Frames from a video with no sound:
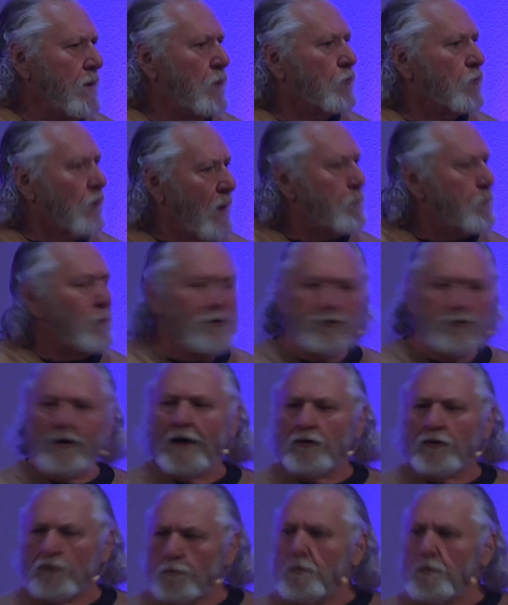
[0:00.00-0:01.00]

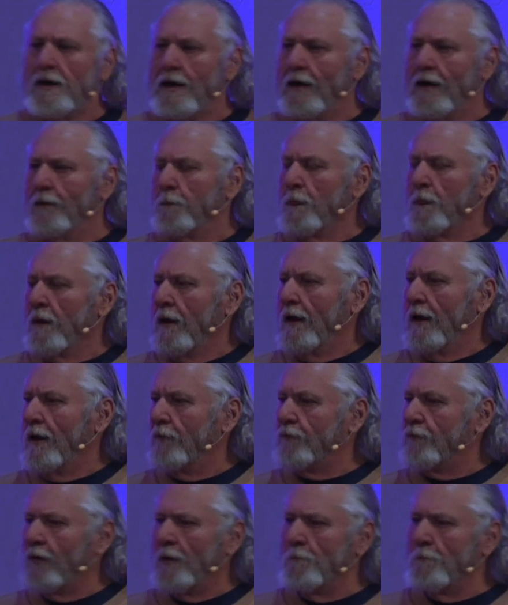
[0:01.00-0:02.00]
represents me.
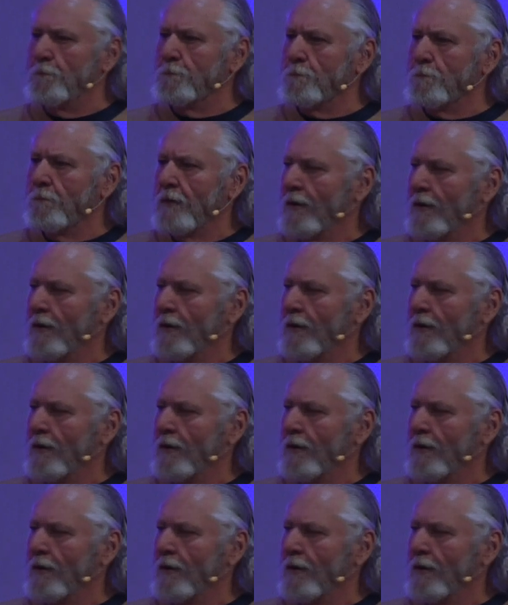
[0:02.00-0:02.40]
If, um,